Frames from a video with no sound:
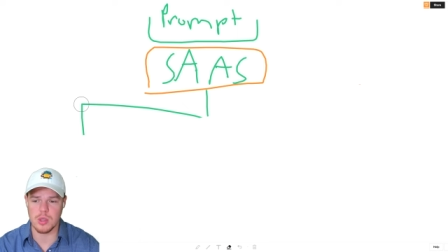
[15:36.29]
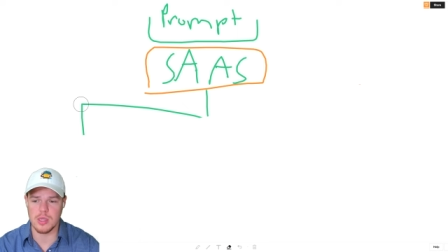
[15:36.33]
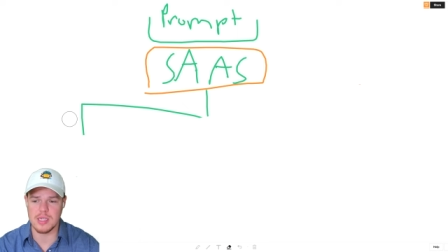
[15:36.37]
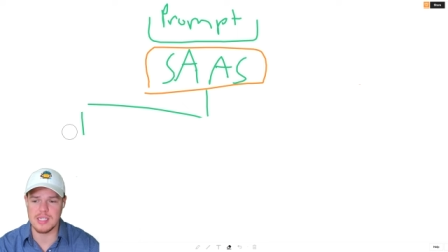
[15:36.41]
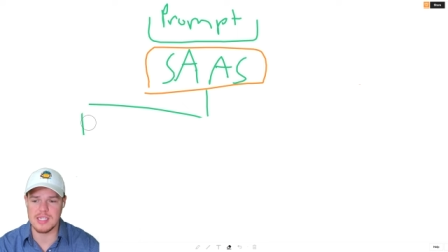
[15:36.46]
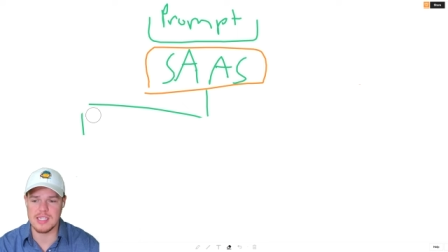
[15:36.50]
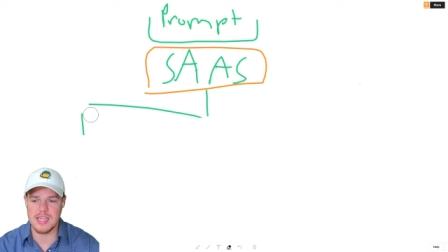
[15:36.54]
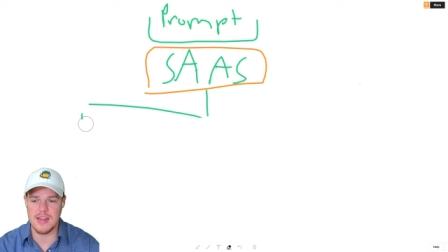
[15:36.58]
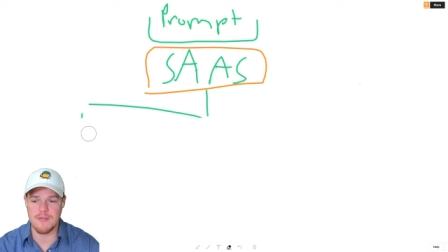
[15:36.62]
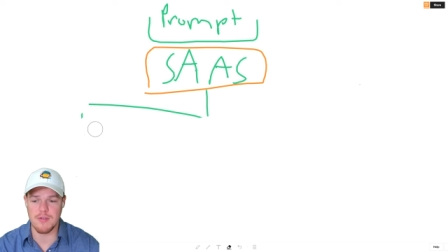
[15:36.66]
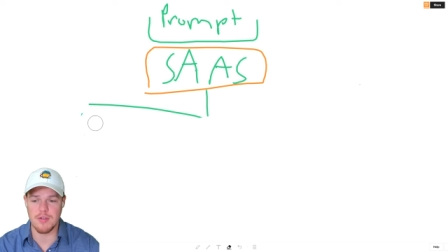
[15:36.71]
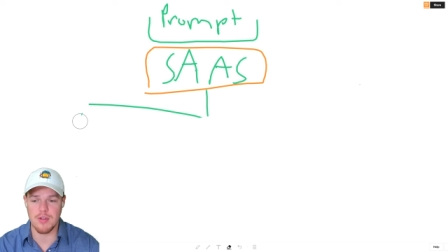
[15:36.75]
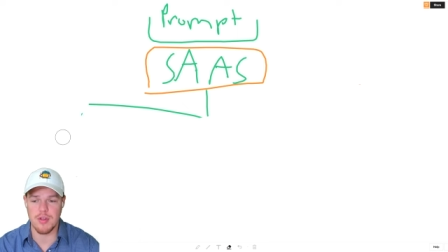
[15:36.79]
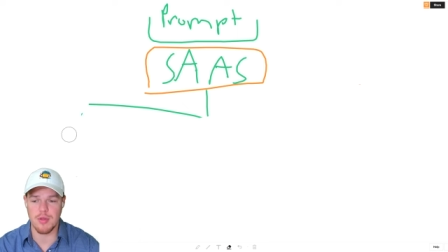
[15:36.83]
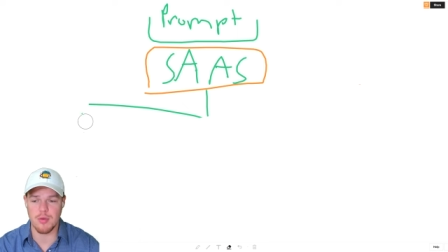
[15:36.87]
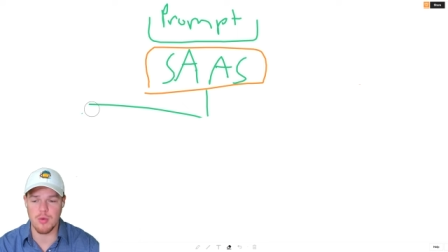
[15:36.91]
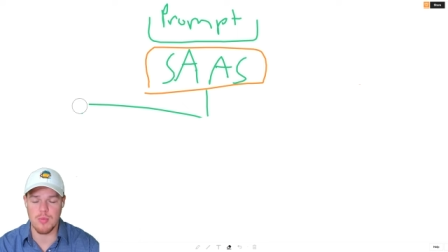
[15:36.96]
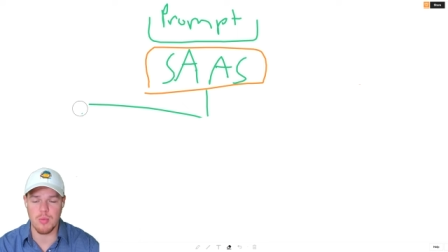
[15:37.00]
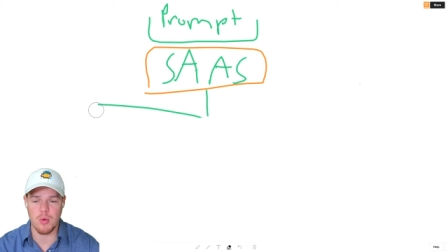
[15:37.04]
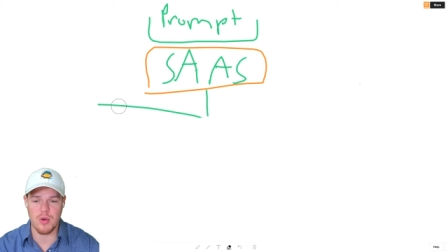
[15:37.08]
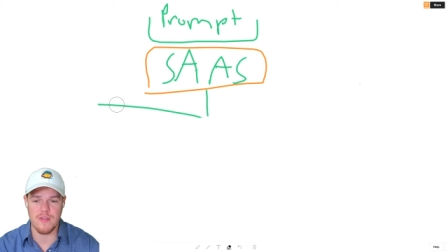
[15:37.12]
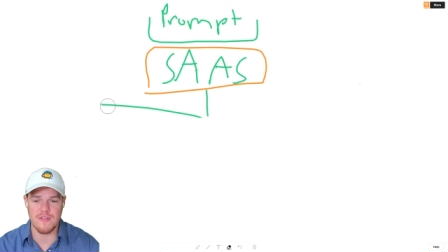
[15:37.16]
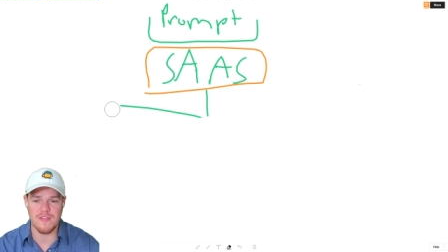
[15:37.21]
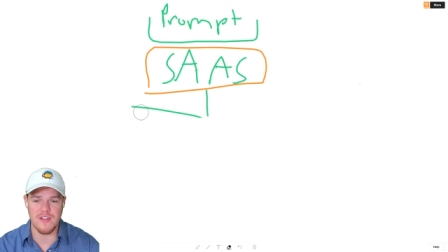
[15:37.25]
let's say for the
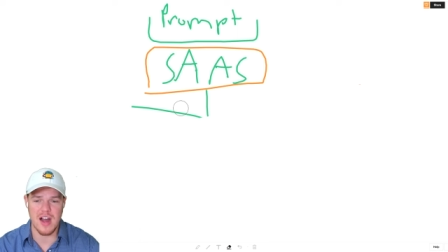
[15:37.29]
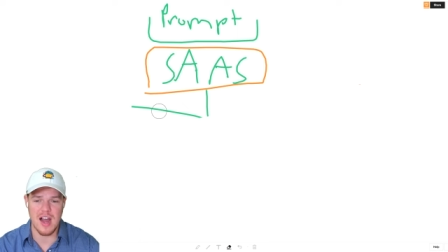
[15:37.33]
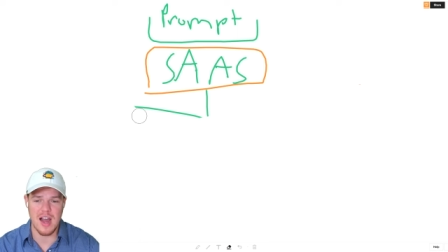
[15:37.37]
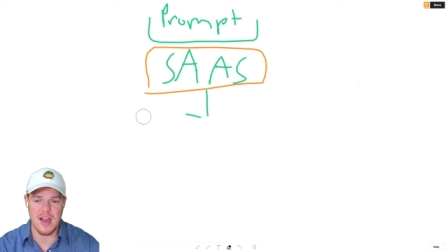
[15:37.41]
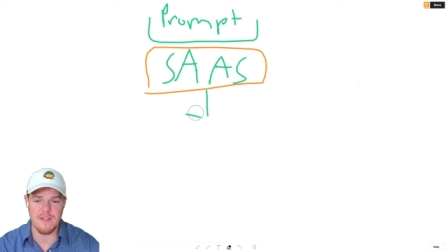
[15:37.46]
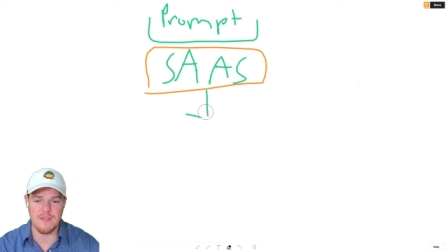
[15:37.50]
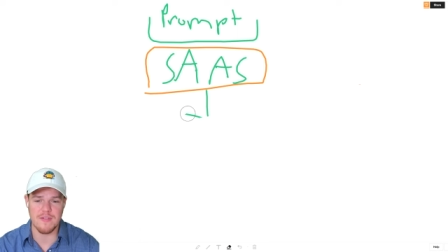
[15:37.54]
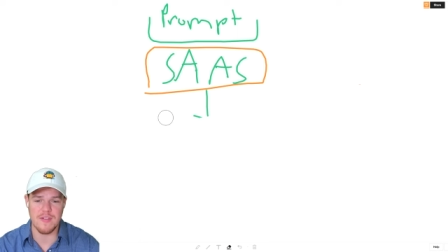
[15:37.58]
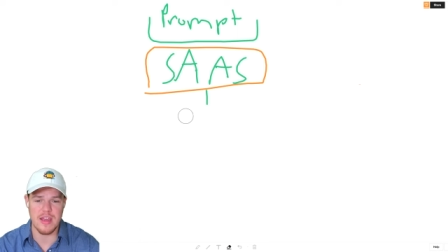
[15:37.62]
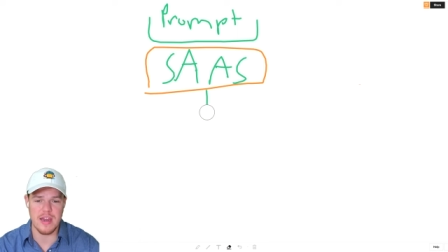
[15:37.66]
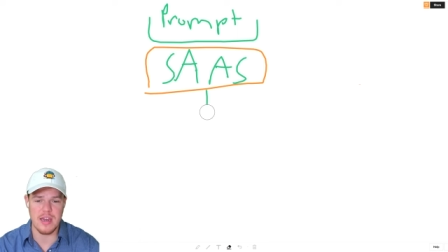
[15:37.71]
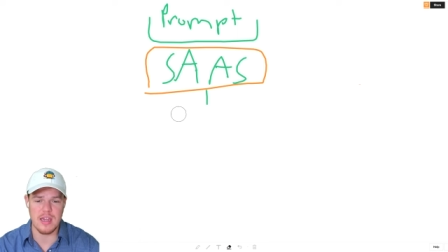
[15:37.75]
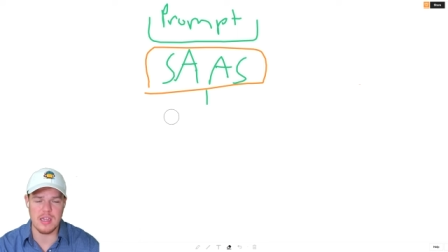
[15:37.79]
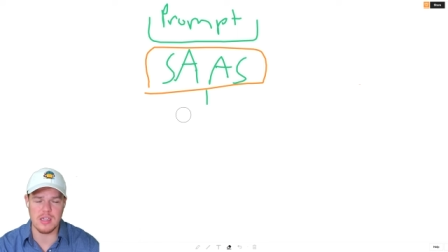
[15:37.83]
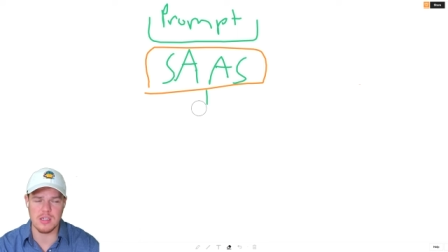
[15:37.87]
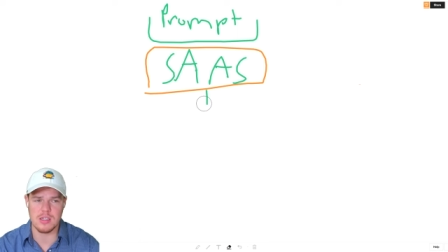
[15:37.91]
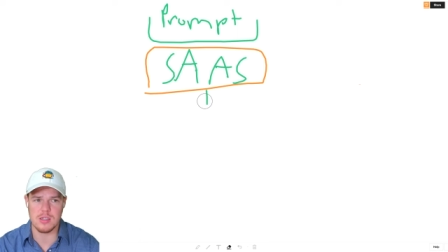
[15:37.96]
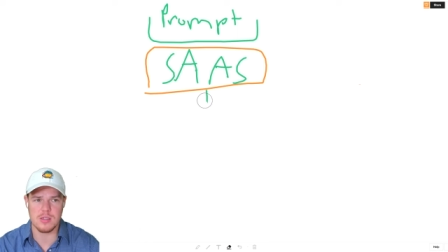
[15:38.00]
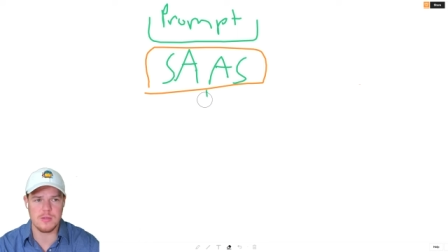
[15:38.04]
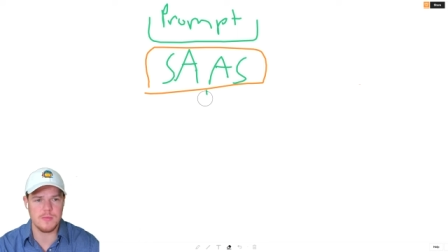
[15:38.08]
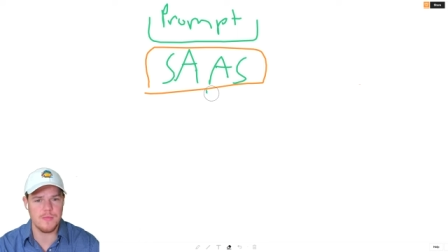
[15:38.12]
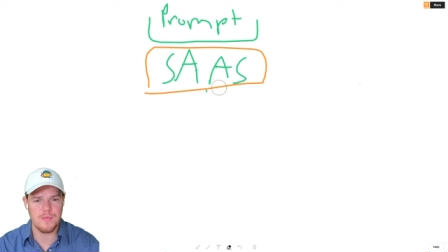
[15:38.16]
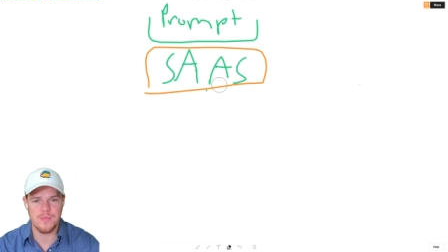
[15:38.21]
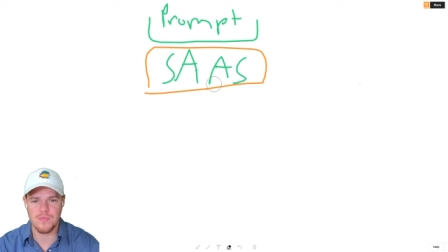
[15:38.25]
3.5, it
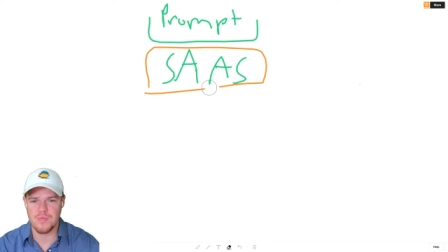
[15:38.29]
is